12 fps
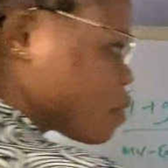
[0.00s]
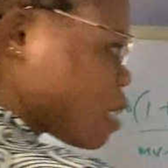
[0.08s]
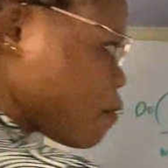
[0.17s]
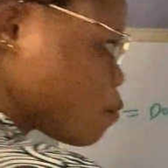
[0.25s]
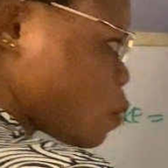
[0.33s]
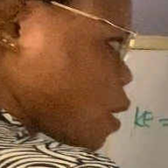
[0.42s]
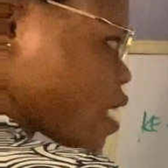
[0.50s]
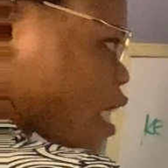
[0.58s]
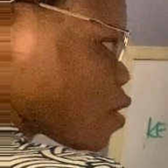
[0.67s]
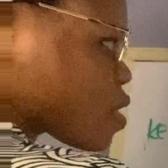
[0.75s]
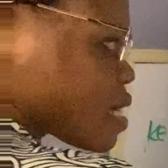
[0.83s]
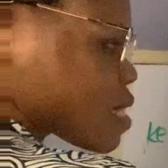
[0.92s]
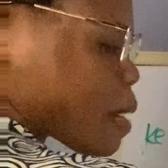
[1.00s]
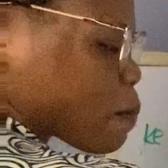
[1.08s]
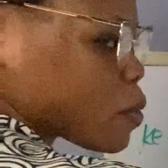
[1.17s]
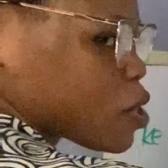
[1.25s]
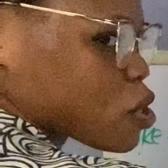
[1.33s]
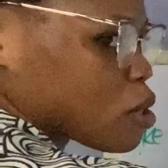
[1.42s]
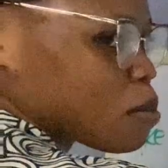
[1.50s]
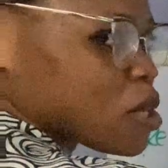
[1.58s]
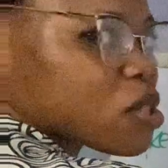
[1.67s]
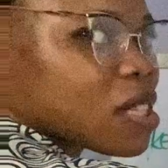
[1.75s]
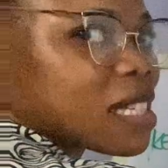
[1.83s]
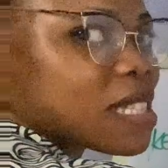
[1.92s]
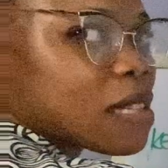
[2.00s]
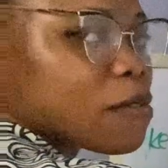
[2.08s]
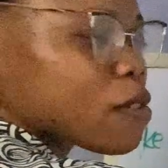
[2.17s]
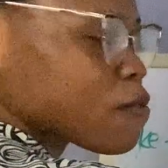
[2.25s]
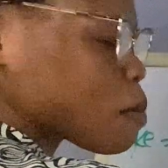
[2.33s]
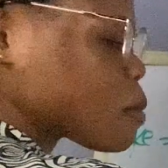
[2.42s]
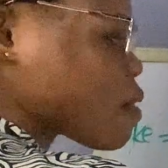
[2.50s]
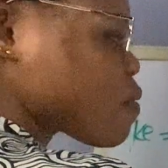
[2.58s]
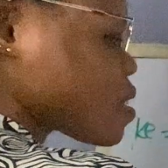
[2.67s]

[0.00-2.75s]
you are using interpolation method, the formula for